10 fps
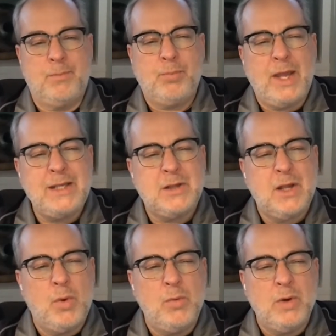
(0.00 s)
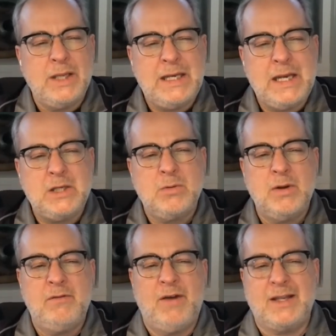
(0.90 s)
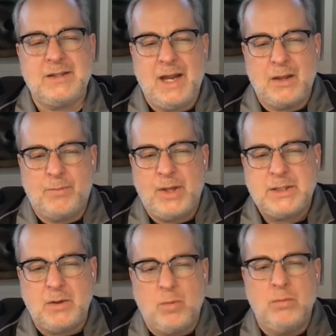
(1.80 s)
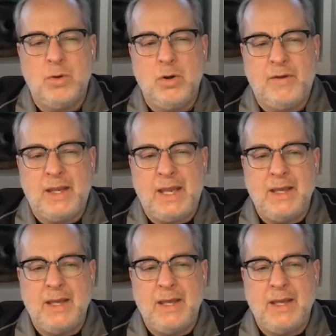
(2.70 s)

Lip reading: And the place that we really need to invest now, the place that we're moving,